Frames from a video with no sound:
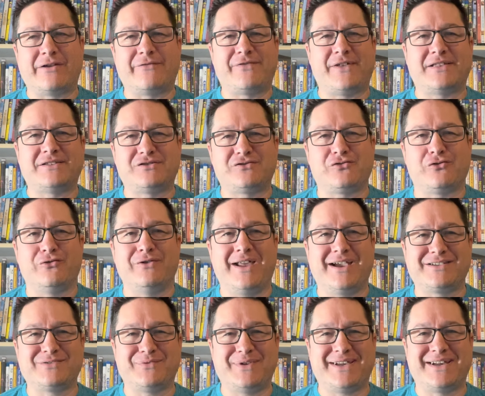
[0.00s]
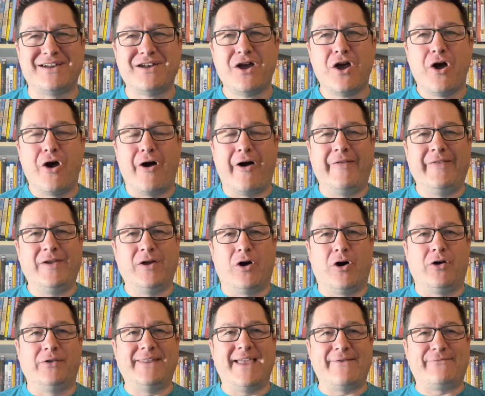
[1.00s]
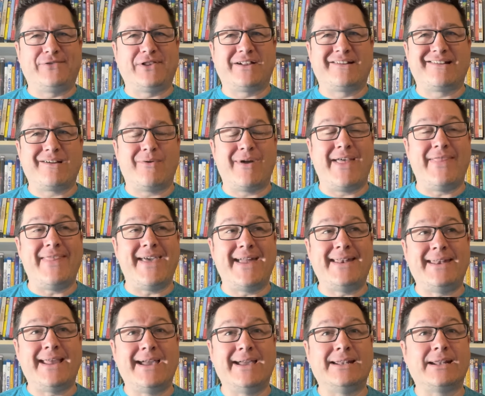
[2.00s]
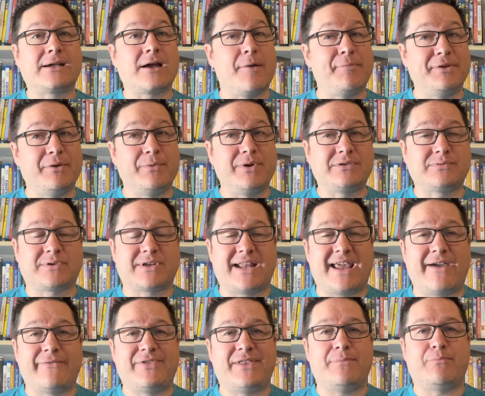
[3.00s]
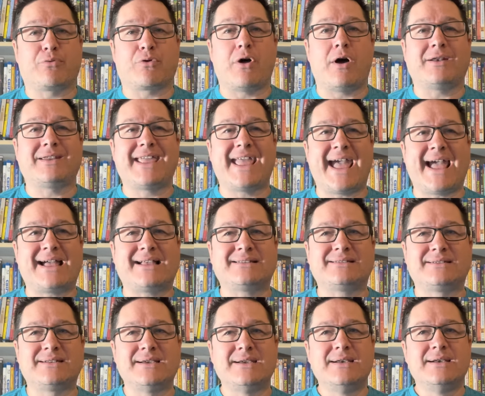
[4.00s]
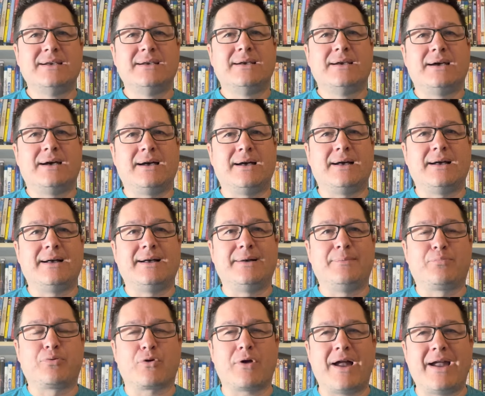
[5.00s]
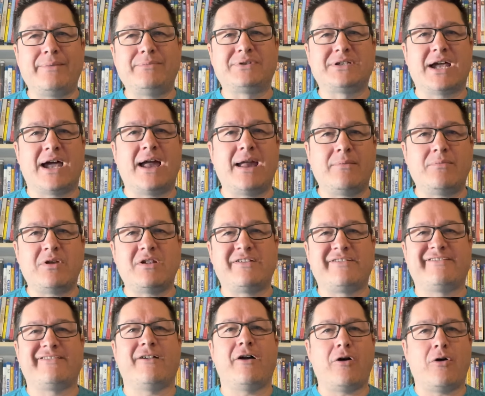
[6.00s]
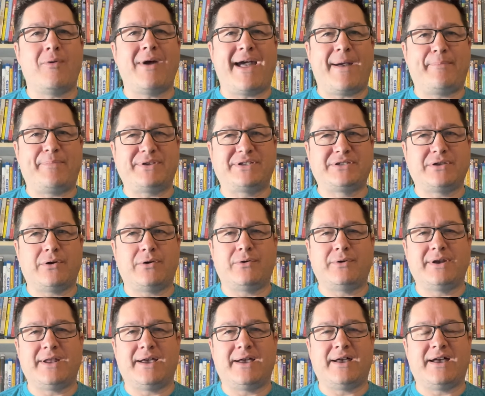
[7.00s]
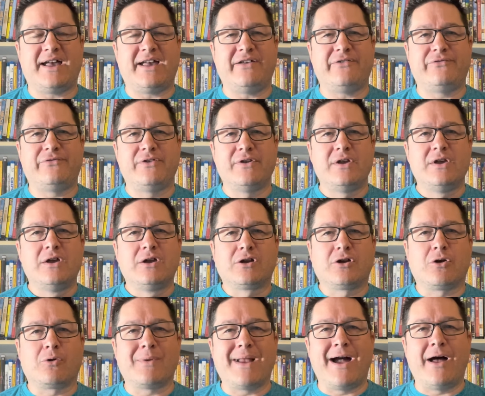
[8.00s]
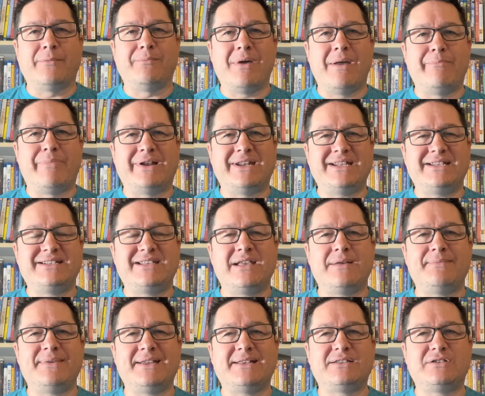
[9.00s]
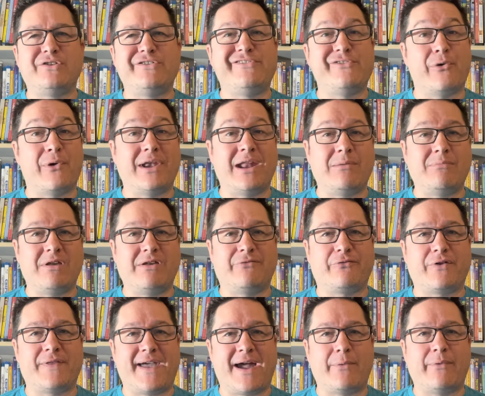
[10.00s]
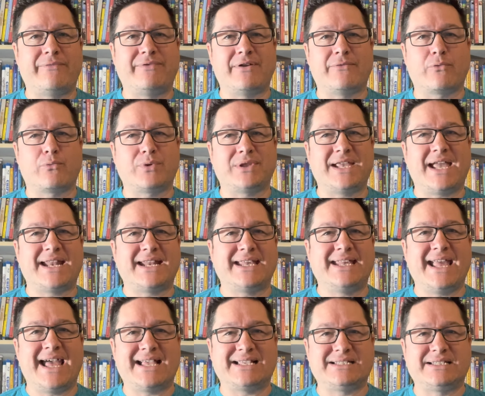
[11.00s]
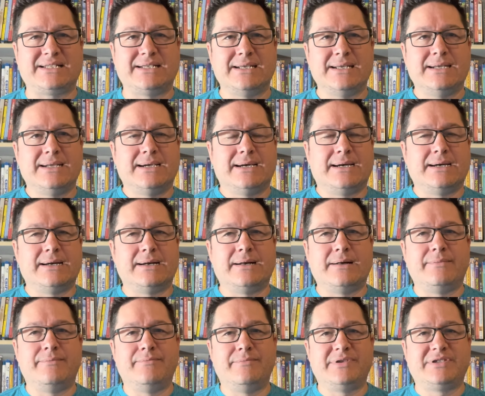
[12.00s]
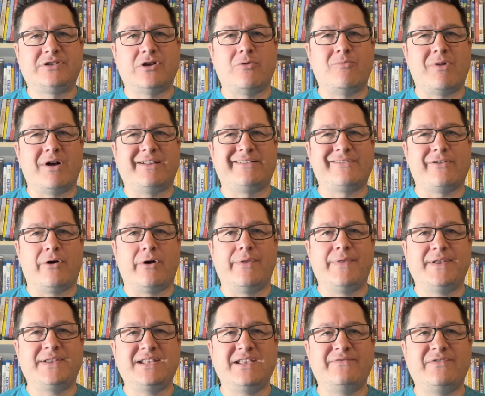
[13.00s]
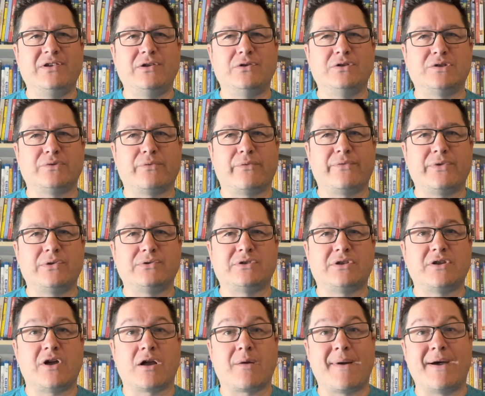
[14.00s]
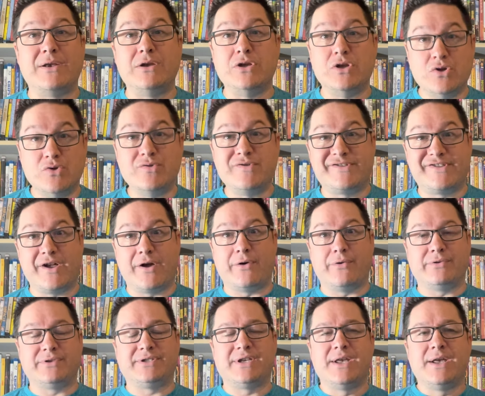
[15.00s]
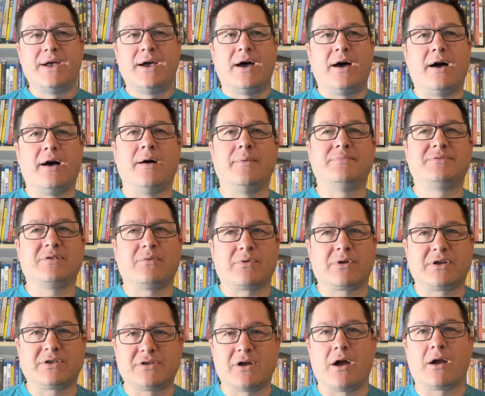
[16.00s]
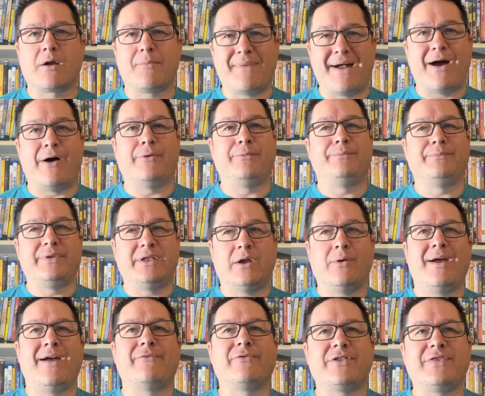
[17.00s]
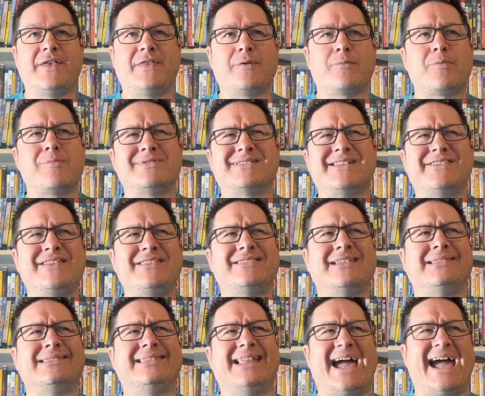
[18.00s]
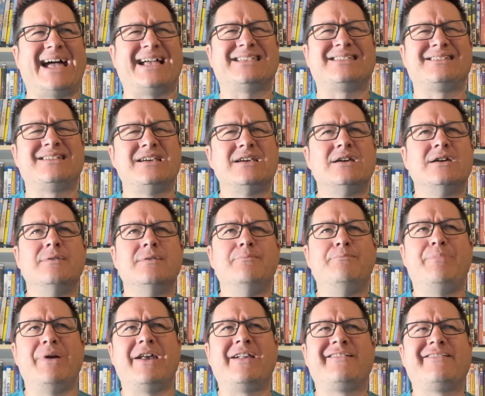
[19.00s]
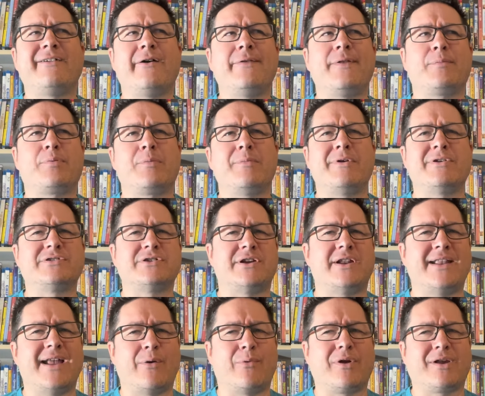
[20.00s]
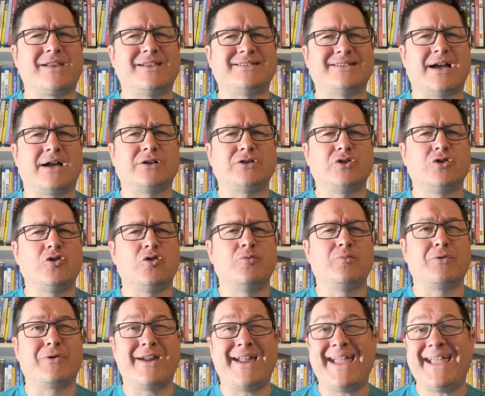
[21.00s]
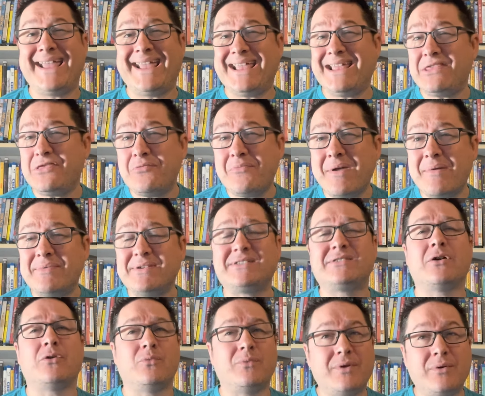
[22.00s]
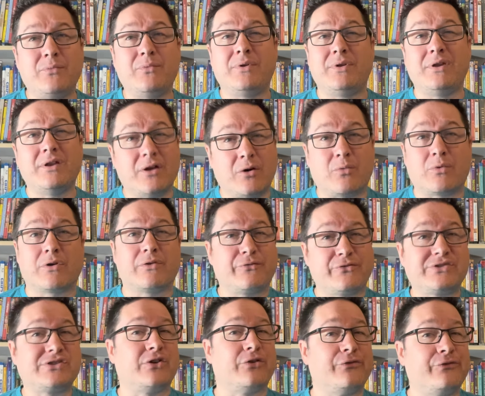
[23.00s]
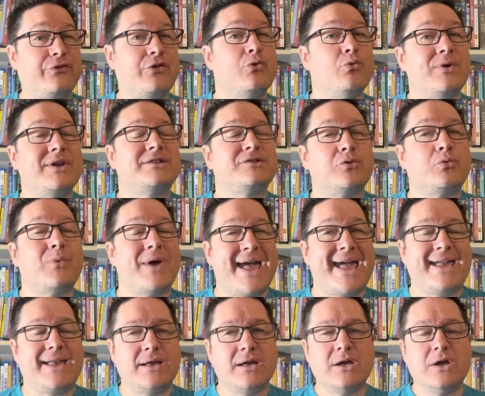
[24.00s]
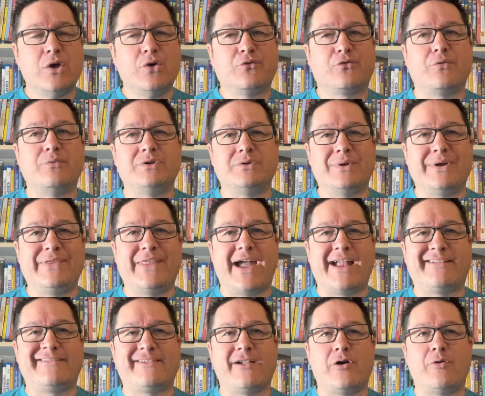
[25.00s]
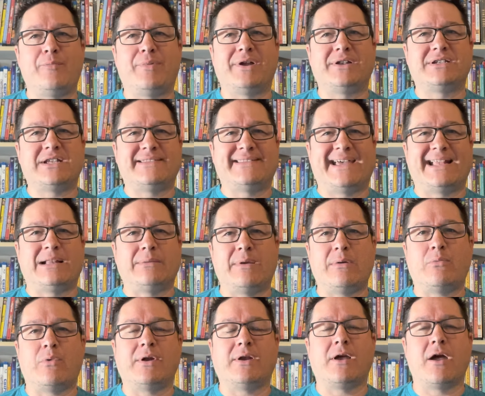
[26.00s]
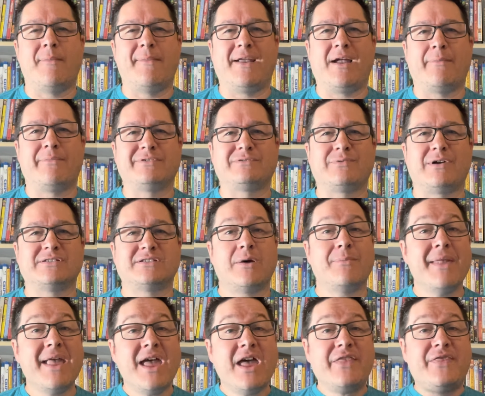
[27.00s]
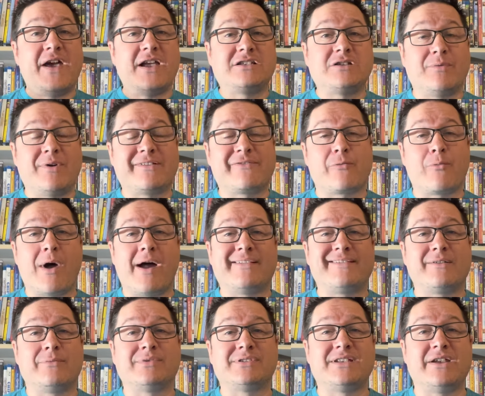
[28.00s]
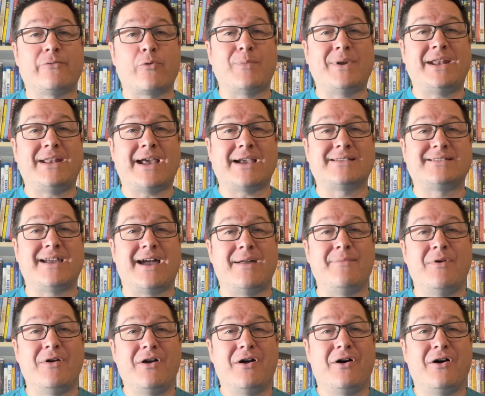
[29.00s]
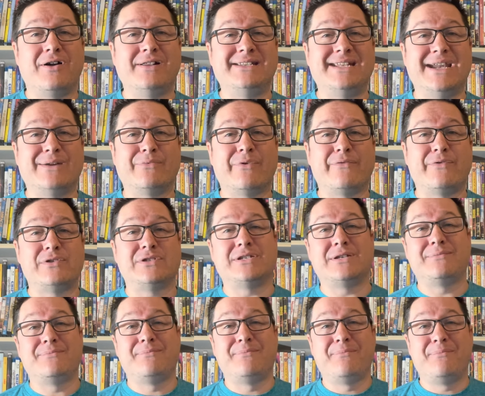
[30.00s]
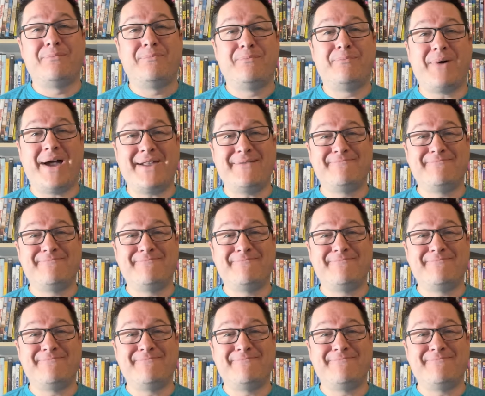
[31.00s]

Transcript: if that's true next week on the all Netflix show. And then uh, in a couple of weeks, we're going to have the broadcast uh, primetime show episode. Uh, I've corralled my buddy Tim into joining me for that. We've never really had a guest um, so much on the TV news and reviews to talk about new shows. Um, so we're going to talk about you know everything that premieres. I think the last big show that premieres on a network is October 8th, maybe. So, we, you know, we're still a few weeks away from doing that show, but uh, that'll be one coming up as well. So, thanks so much for watching. We'll see everybody next time on Dan Reviews It. Bye.